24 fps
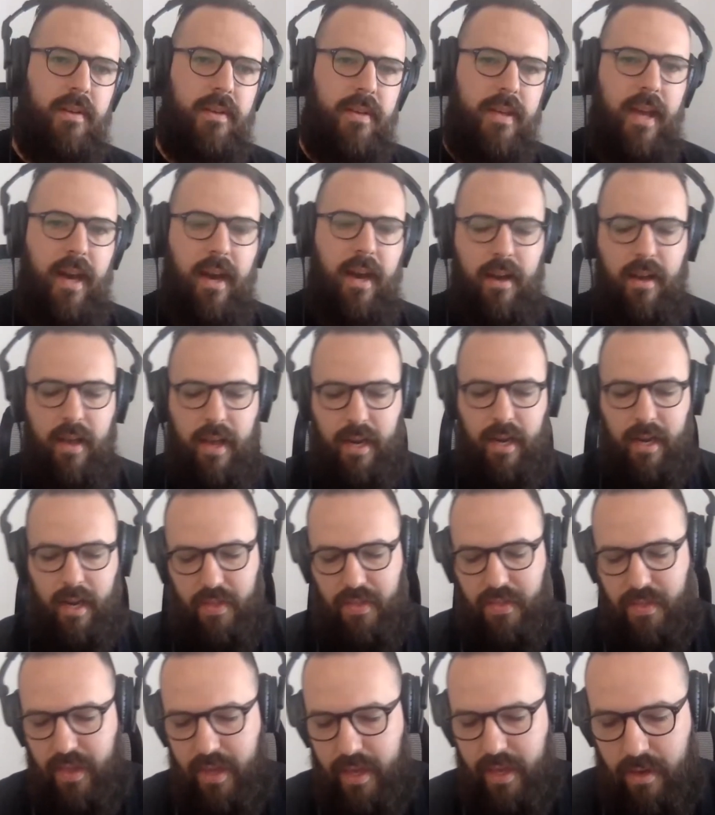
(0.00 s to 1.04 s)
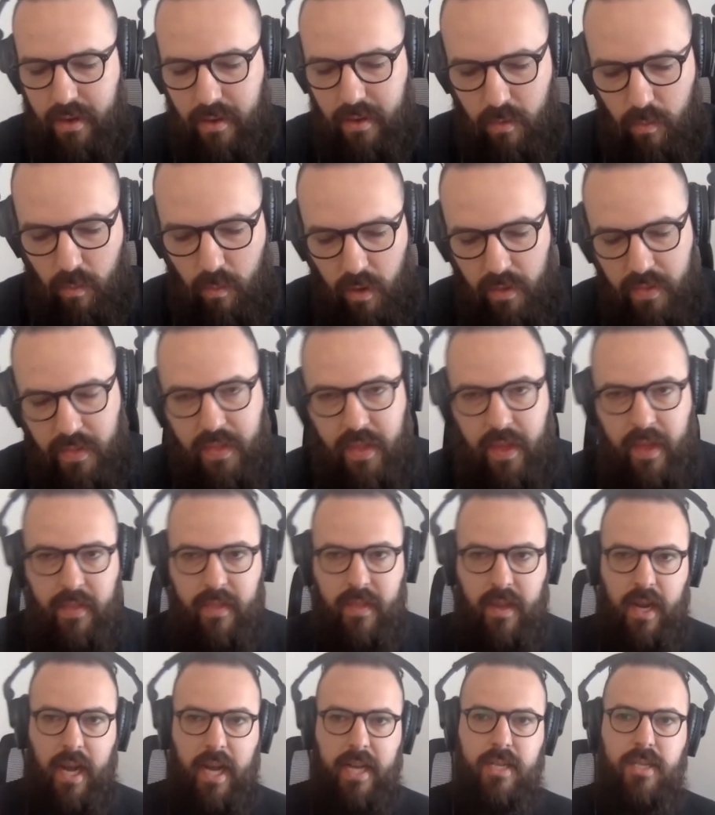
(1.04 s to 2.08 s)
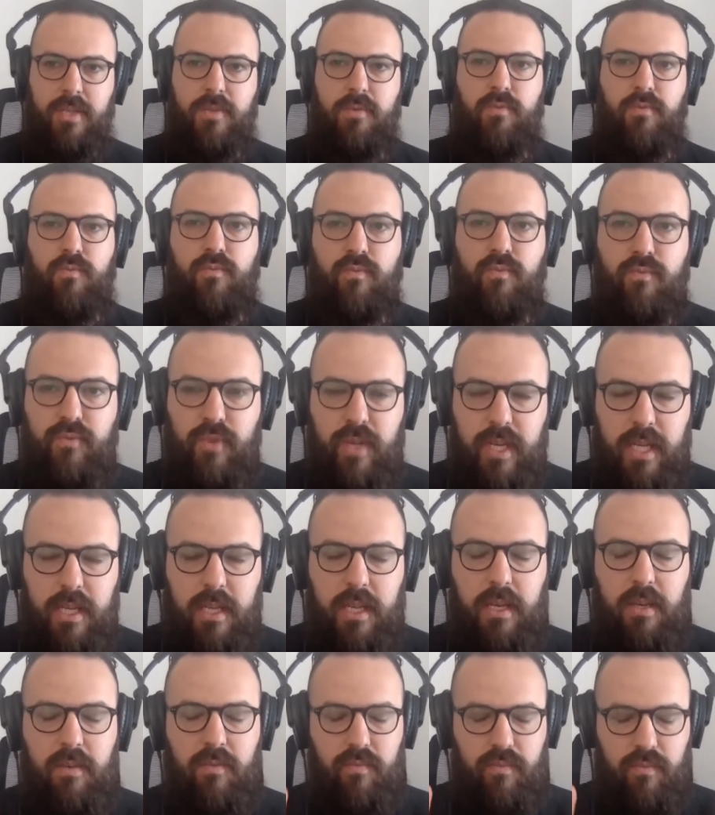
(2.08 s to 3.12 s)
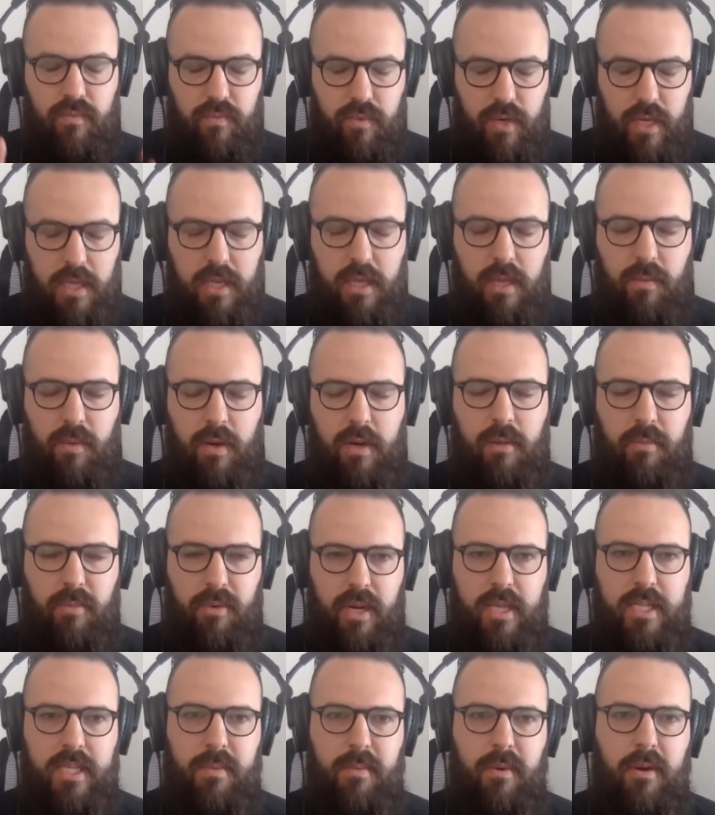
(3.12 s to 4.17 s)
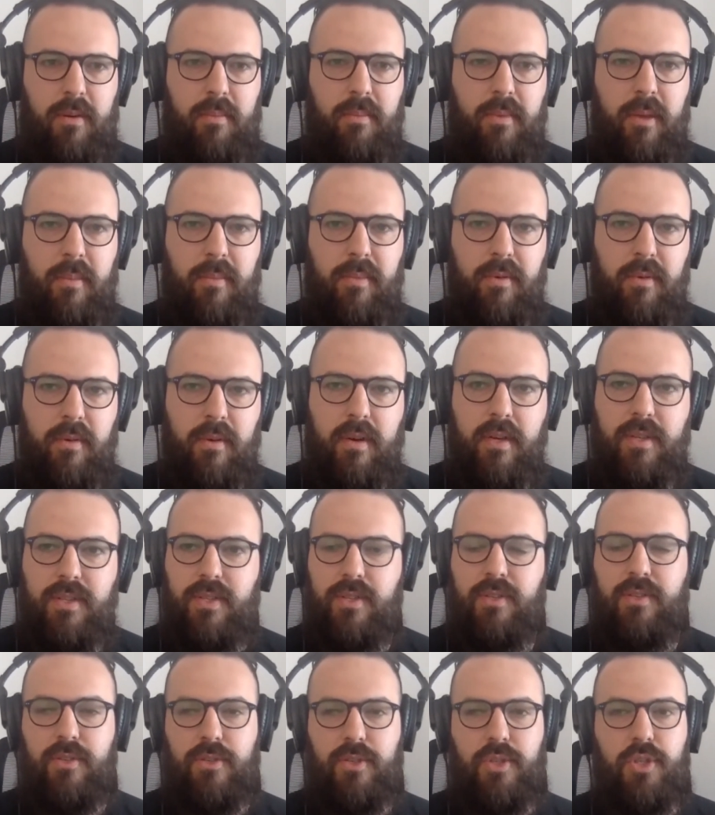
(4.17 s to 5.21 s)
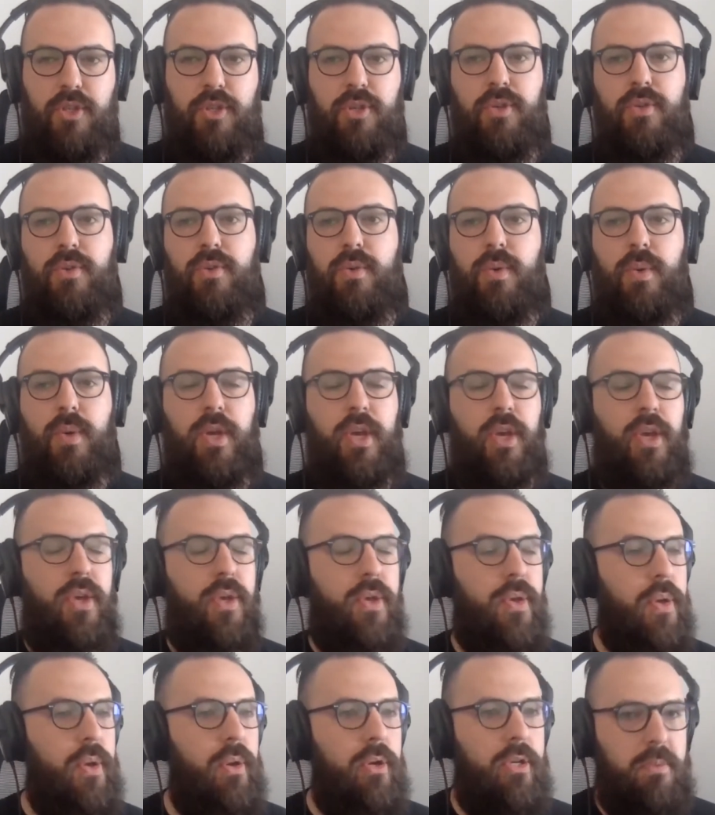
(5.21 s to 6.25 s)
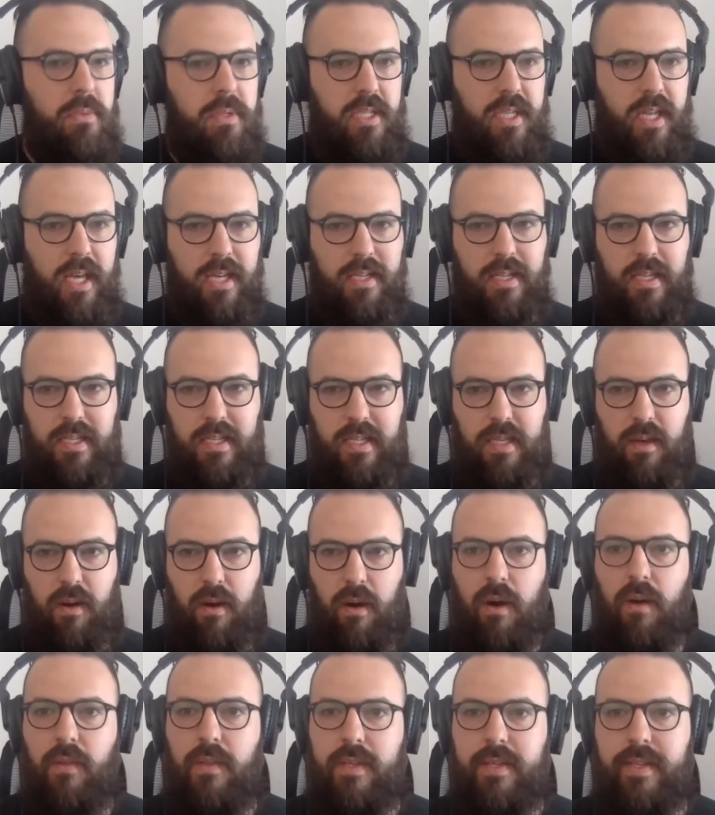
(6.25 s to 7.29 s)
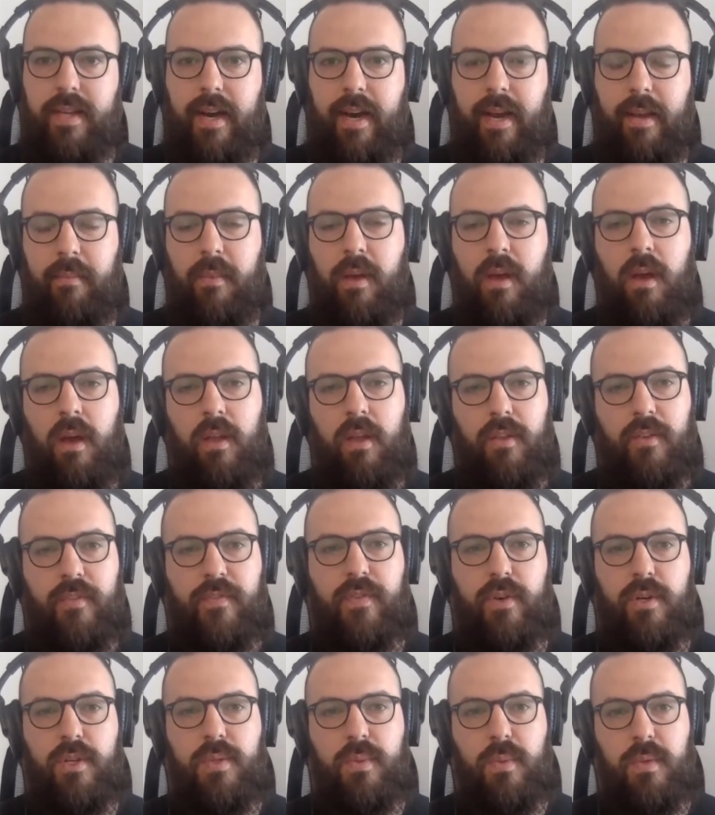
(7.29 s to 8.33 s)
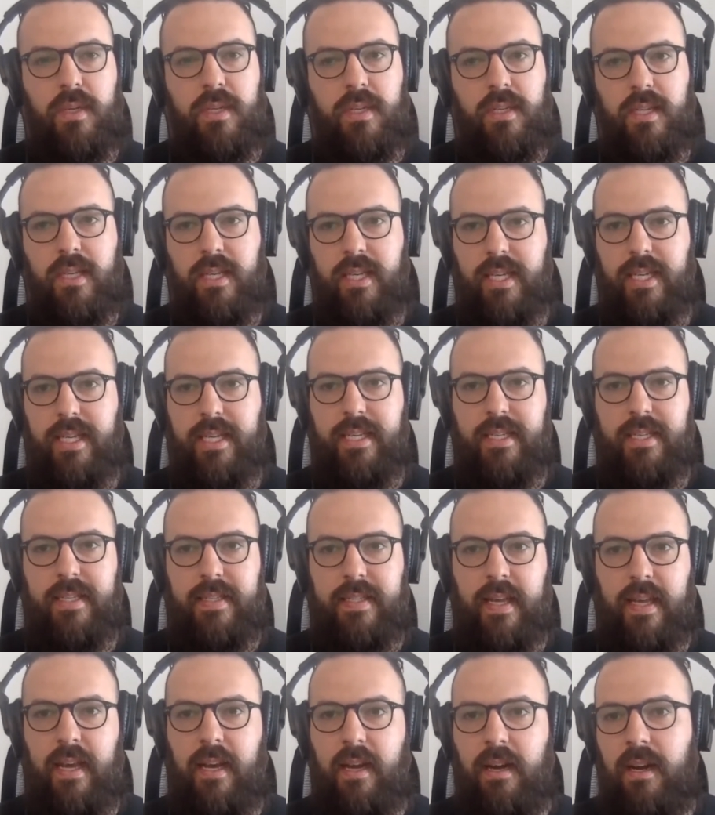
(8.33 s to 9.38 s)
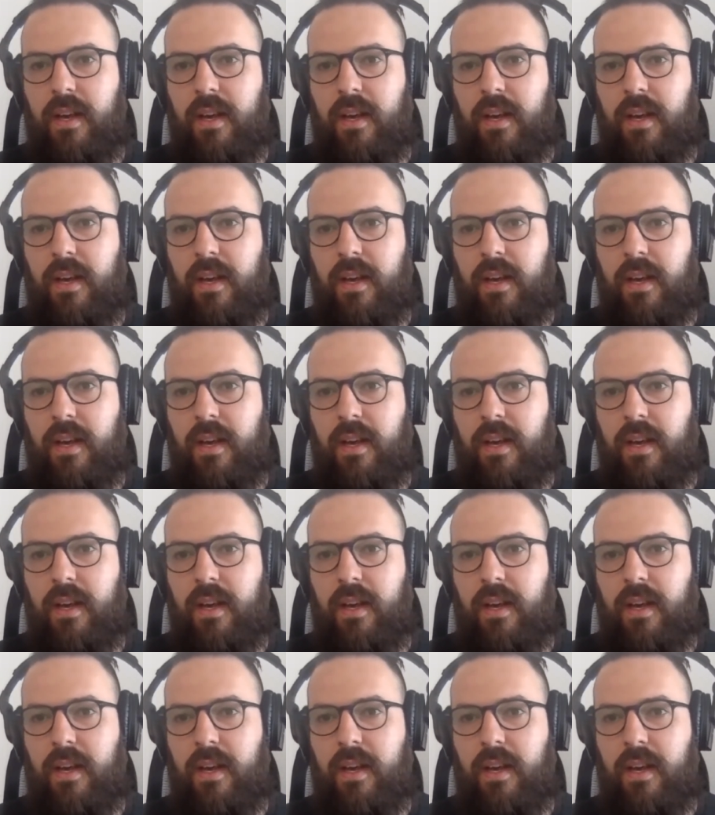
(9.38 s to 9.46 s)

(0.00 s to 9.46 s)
Yeah, and I think one thing that I just really, really want to press upon people, because these are 2 huge mistakes I see all the time. The first one is